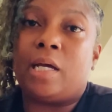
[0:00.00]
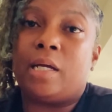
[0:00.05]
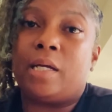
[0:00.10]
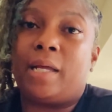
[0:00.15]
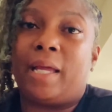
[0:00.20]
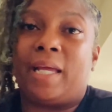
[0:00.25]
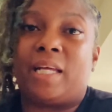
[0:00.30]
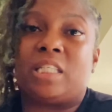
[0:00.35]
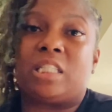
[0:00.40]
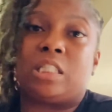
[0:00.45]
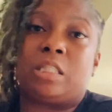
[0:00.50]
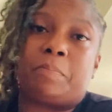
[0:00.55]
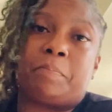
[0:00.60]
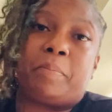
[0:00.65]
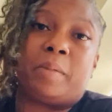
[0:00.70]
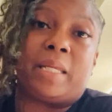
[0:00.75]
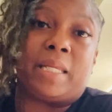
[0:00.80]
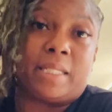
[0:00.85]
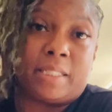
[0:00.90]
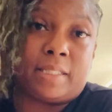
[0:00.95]

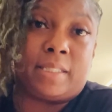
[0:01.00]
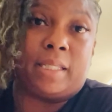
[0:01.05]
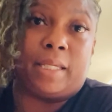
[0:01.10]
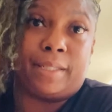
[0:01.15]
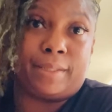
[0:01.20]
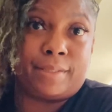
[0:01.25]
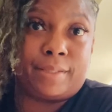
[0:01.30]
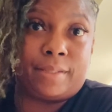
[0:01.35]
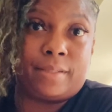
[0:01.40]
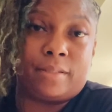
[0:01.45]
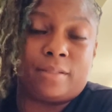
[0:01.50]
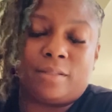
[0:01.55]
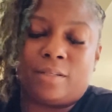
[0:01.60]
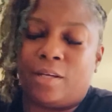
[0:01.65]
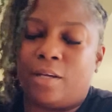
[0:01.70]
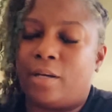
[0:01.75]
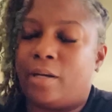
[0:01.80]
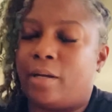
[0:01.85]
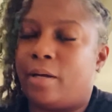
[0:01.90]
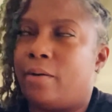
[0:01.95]
explicit,
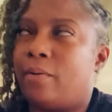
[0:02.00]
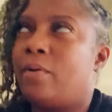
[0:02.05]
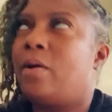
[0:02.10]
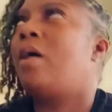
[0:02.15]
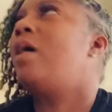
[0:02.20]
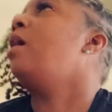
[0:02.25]
you know.